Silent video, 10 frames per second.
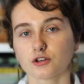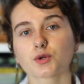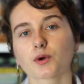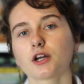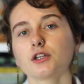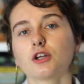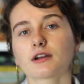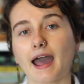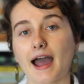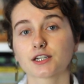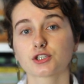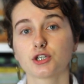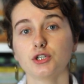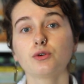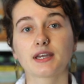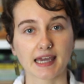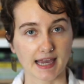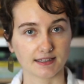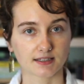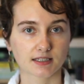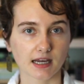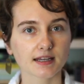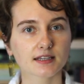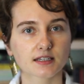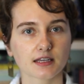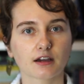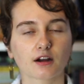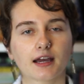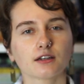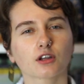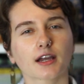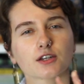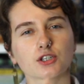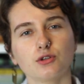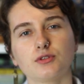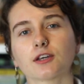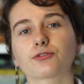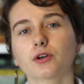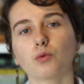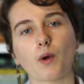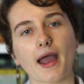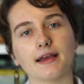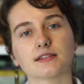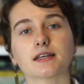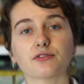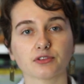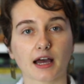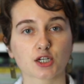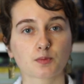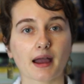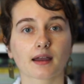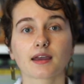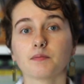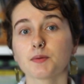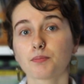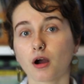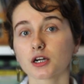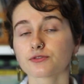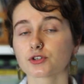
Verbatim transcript: So we're gonna look at two case studies here and look at two different ways that a flashback can be part